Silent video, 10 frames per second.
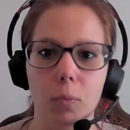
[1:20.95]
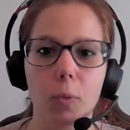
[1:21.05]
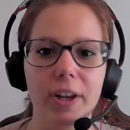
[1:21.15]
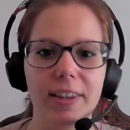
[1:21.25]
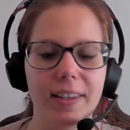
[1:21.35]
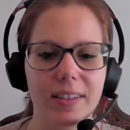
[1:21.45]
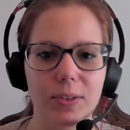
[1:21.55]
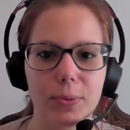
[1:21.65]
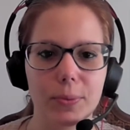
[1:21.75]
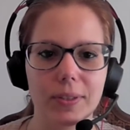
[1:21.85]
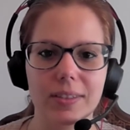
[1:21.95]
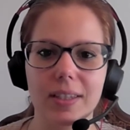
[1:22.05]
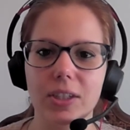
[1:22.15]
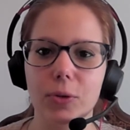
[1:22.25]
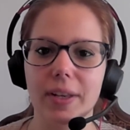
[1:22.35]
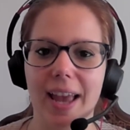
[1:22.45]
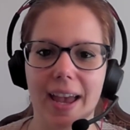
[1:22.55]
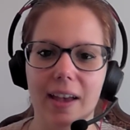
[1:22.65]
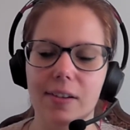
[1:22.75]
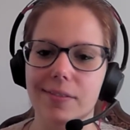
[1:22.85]
One thing that's cool is that you can
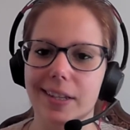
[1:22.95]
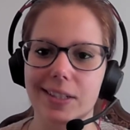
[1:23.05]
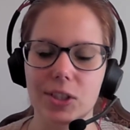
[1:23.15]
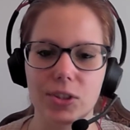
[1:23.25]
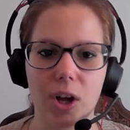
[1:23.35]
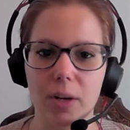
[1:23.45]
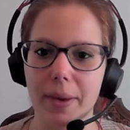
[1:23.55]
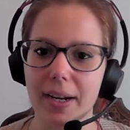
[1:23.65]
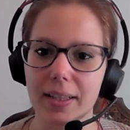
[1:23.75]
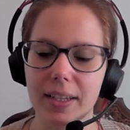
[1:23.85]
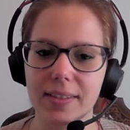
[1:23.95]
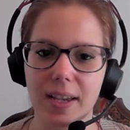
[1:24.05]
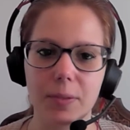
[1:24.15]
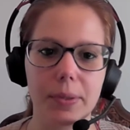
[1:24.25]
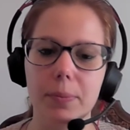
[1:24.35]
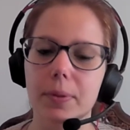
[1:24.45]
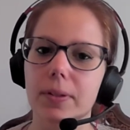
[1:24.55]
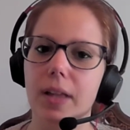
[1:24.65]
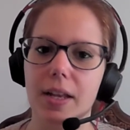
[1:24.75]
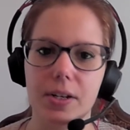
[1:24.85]
have it just automatically assign
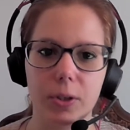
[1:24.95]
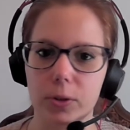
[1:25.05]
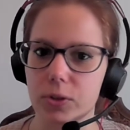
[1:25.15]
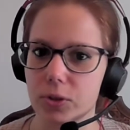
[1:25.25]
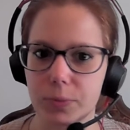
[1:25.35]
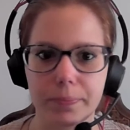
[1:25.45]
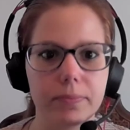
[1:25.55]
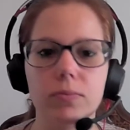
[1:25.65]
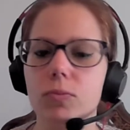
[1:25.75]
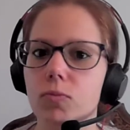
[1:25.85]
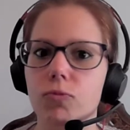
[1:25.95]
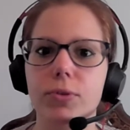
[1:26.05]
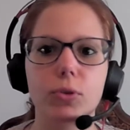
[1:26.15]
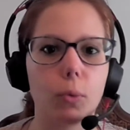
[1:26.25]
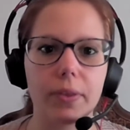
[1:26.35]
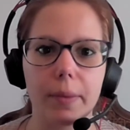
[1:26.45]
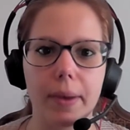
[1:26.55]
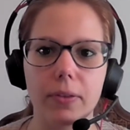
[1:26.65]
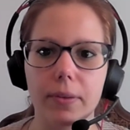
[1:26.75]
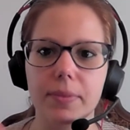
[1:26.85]
people and it'll just sort them
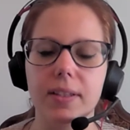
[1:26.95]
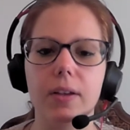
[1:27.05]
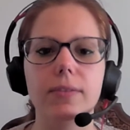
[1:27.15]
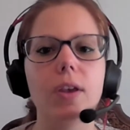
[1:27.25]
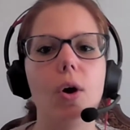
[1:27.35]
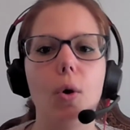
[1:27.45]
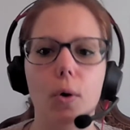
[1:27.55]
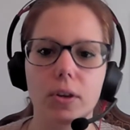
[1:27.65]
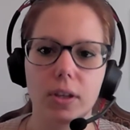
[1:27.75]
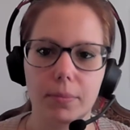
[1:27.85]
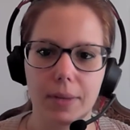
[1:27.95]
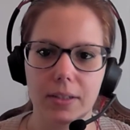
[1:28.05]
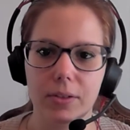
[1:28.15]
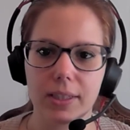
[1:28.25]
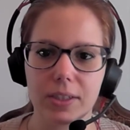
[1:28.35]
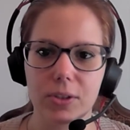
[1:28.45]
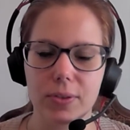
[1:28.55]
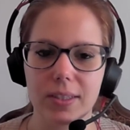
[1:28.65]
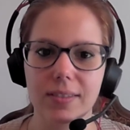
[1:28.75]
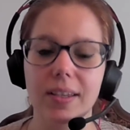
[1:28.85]
out themselves, or you can manually do
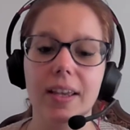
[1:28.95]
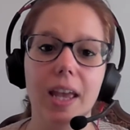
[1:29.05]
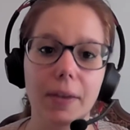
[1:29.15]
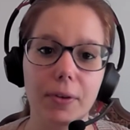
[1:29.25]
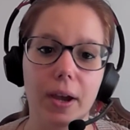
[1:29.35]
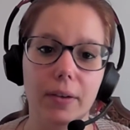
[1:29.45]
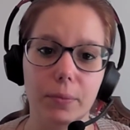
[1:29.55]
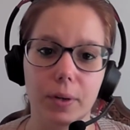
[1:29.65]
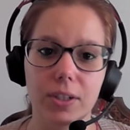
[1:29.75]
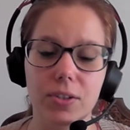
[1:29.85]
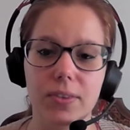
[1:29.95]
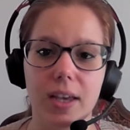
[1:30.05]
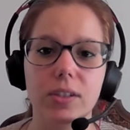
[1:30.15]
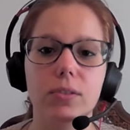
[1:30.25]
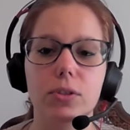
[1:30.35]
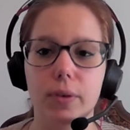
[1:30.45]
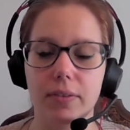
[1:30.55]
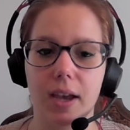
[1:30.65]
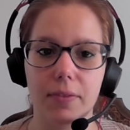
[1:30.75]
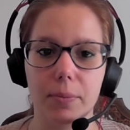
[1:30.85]
this. If you want to do that, you do have
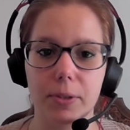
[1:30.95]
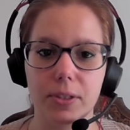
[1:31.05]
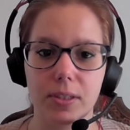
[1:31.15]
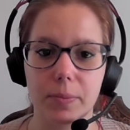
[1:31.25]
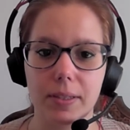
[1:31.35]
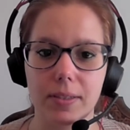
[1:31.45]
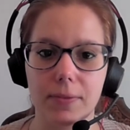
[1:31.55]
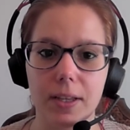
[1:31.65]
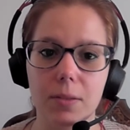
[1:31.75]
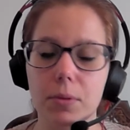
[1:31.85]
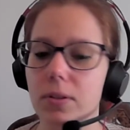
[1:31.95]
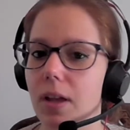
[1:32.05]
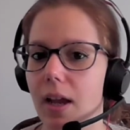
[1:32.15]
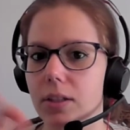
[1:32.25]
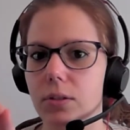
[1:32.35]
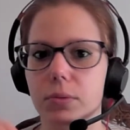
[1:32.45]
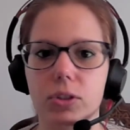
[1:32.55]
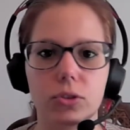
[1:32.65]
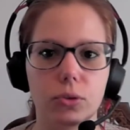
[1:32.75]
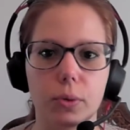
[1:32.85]
to have the participants available and you
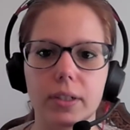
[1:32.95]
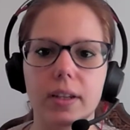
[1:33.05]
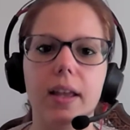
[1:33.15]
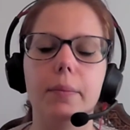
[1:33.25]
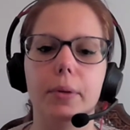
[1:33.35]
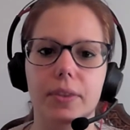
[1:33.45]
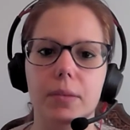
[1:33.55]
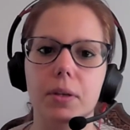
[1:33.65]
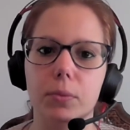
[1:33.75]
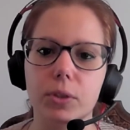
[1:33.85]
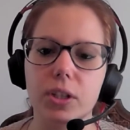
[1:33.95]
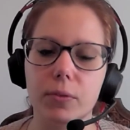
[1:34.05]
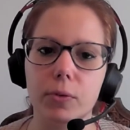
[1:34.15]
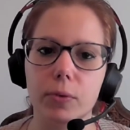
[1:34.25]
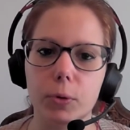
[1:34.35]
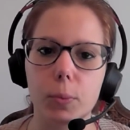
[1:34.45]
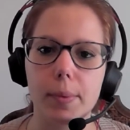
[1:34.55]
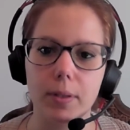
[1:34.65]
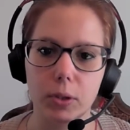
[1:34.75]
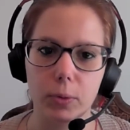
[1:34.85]
would sort and put them in whichever room
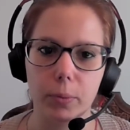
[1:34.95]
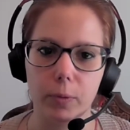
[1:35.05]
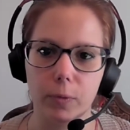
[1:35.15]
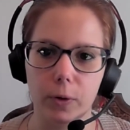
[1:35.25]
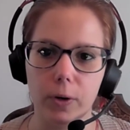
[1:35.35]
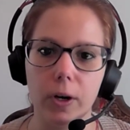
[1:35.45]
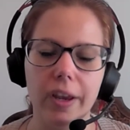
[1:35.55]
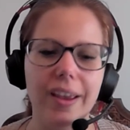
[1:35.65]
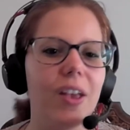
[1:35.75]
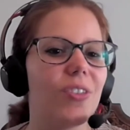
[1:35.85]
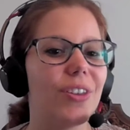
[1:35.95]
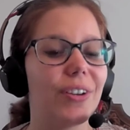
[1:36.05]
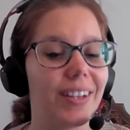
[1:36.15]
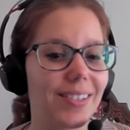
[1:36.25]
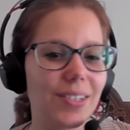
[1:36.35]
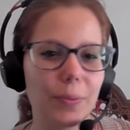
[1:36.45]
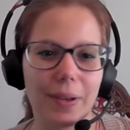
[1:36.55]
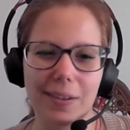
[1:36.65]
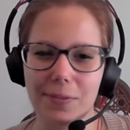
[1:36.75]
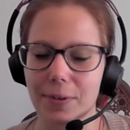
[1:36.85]
you prefer. There isn't a
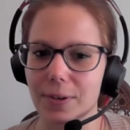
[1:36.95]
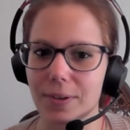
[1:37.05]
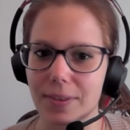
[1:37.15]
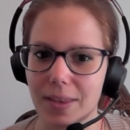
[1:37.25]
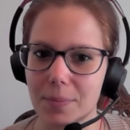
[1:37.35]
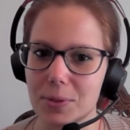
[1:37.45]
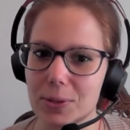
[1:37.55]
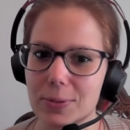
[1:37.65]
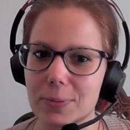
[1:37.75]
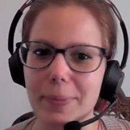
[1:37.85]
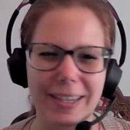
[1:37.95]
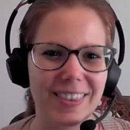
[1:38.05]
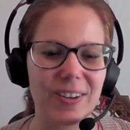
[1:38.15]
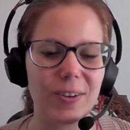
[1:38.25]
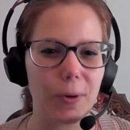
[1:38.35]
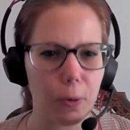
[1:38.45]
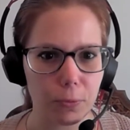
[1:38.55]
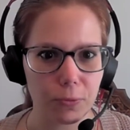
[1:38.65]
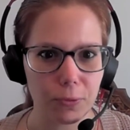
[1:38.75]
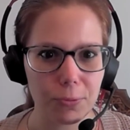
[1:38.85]
way for them to pick their
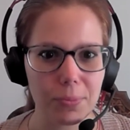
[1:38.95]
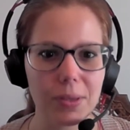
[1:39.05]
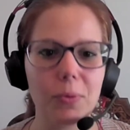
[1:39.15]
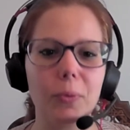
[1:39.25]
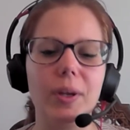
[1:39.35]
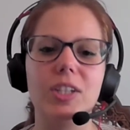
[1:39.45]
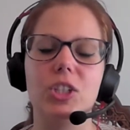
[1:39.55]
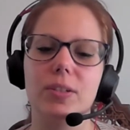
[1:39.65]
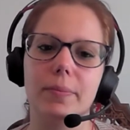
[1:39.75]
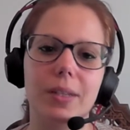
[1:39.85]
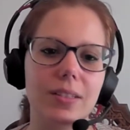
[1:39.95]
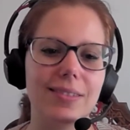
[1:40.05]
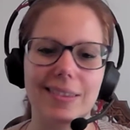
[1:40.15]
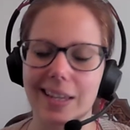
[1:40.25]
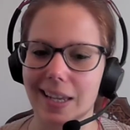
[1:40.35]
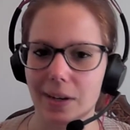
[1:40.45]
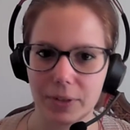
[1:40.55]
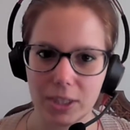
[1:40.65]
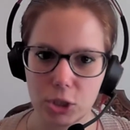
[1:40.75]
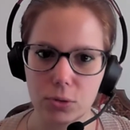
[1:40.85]
own room, which means that they can't
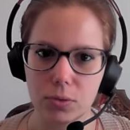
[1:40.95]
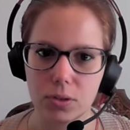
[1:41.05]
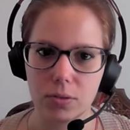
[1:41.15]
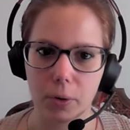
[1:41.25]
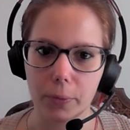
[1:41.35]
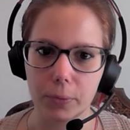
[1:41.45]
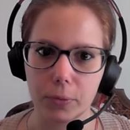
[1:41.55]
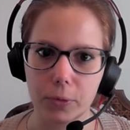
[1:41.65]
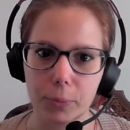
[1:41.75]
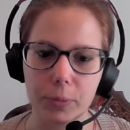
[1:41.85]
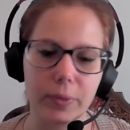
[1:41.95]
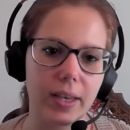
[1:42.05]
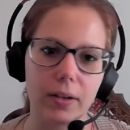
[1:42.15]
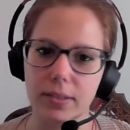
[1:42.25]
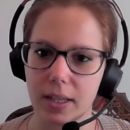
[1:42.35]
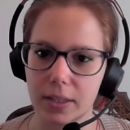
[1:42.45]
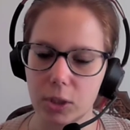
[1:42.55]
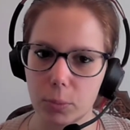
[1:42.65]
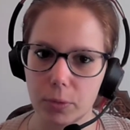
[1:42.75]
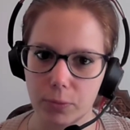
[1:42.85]
really choose their own groups without telling
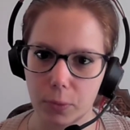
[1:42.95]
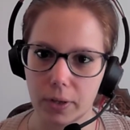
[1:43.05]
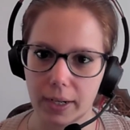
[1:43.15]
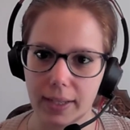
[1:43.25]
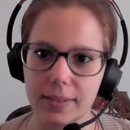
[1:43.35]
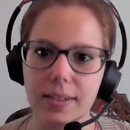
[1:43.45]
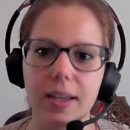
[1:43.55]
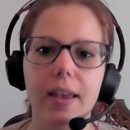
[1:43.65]
you beforehand.